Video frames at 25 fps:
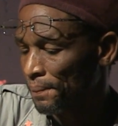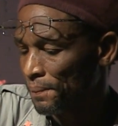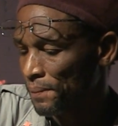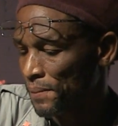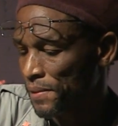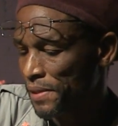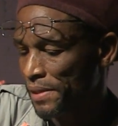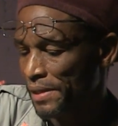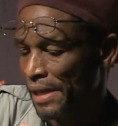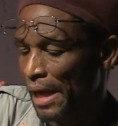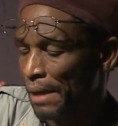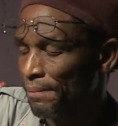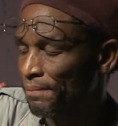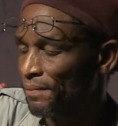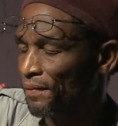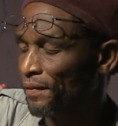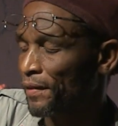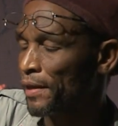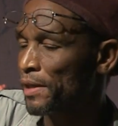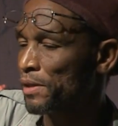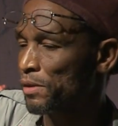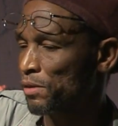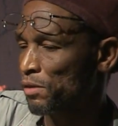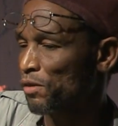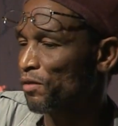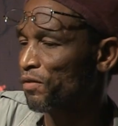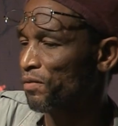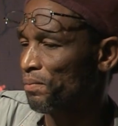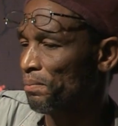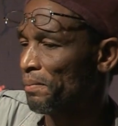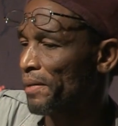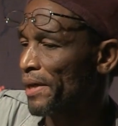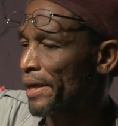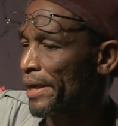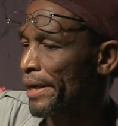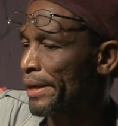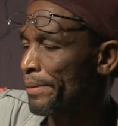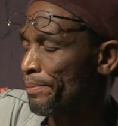Some friends of
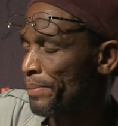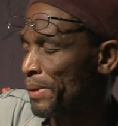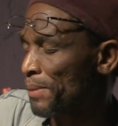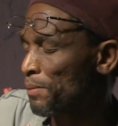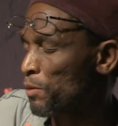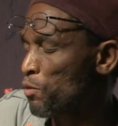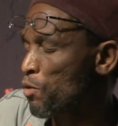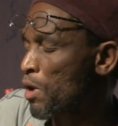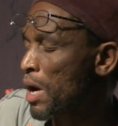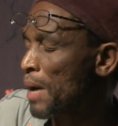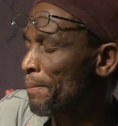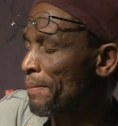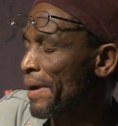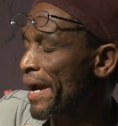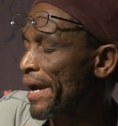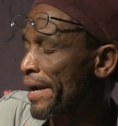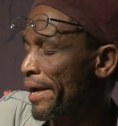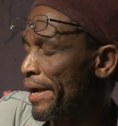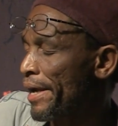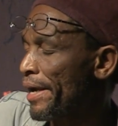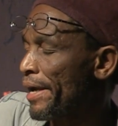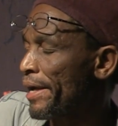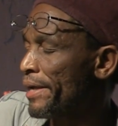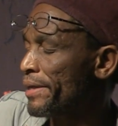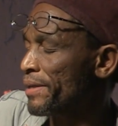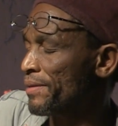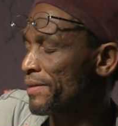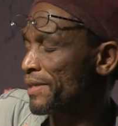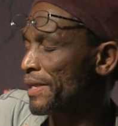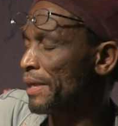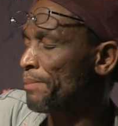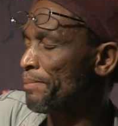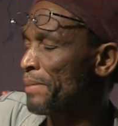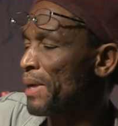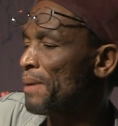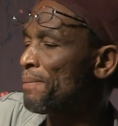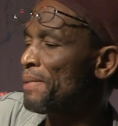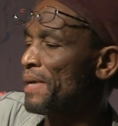mine, people who are my age, have
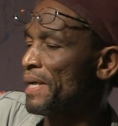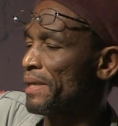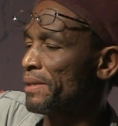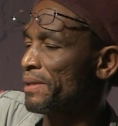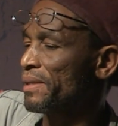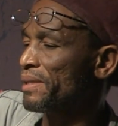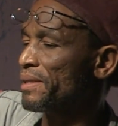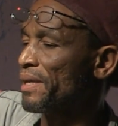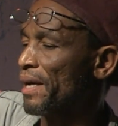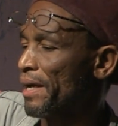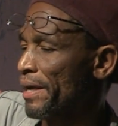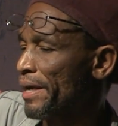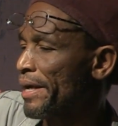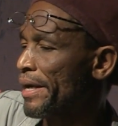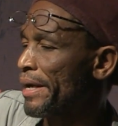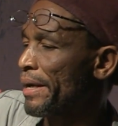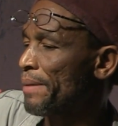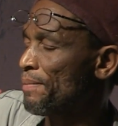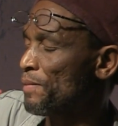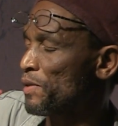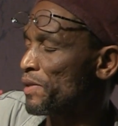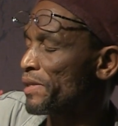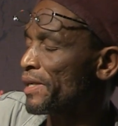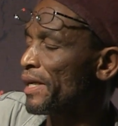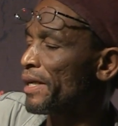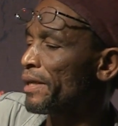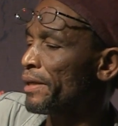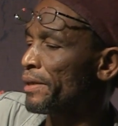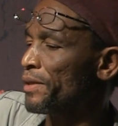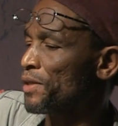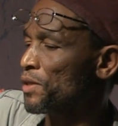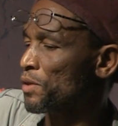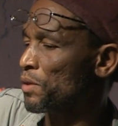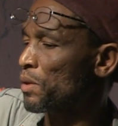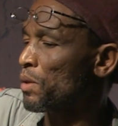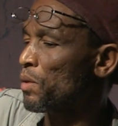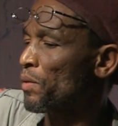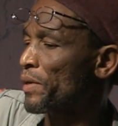said maybe it's time you started
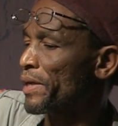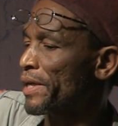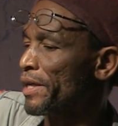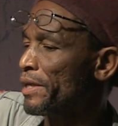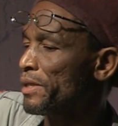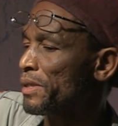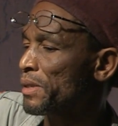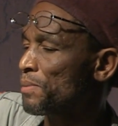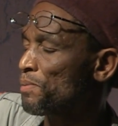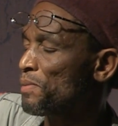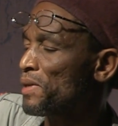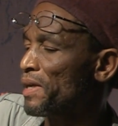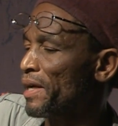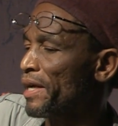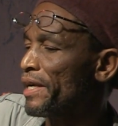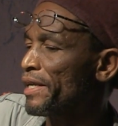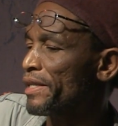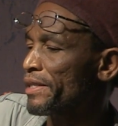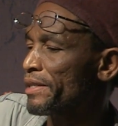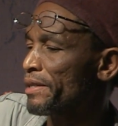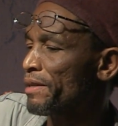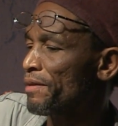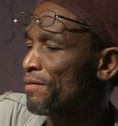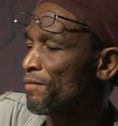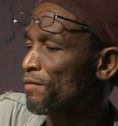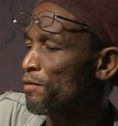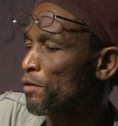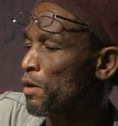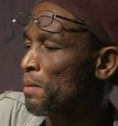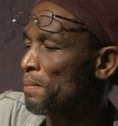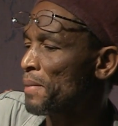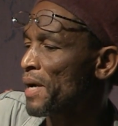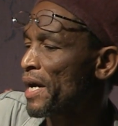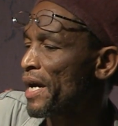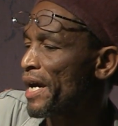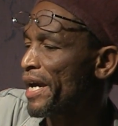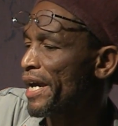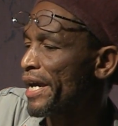drawing inspiration
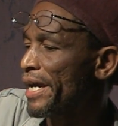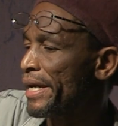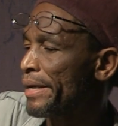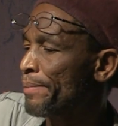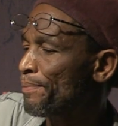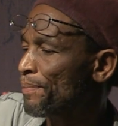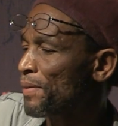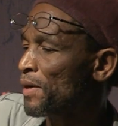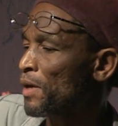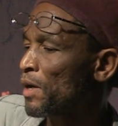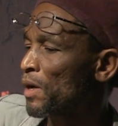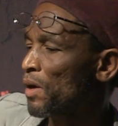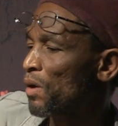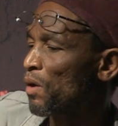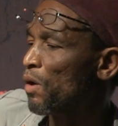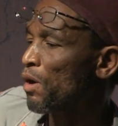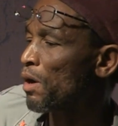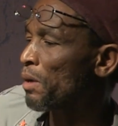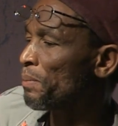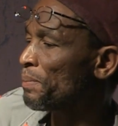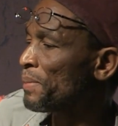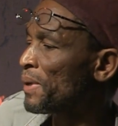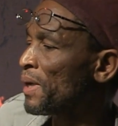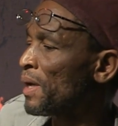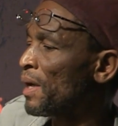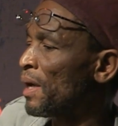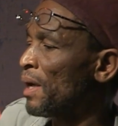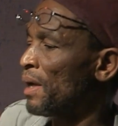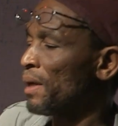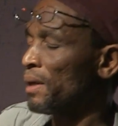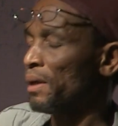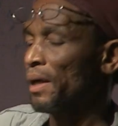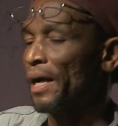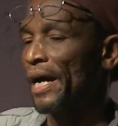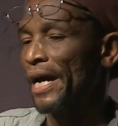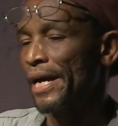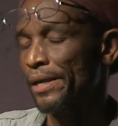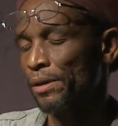from hip hop.
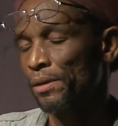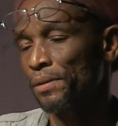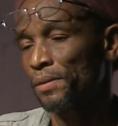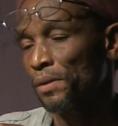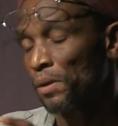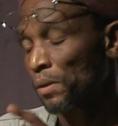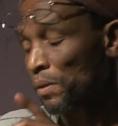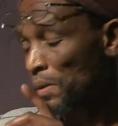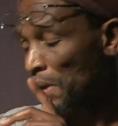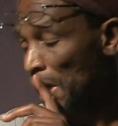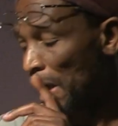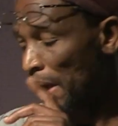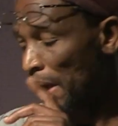I don't know.